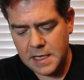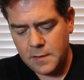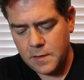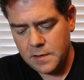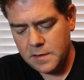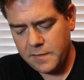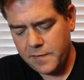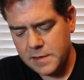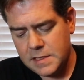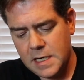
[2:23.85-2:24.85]
Now, the
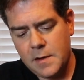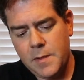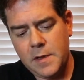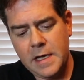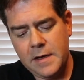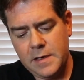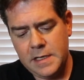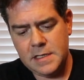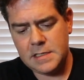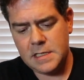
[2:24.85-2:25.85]
first thing I'll pull out
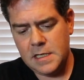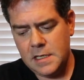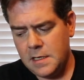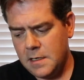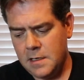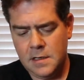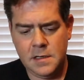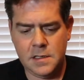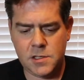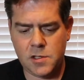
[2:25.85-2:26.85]
is the
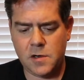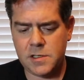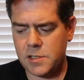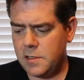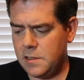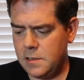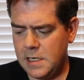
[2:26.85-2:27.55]
charger.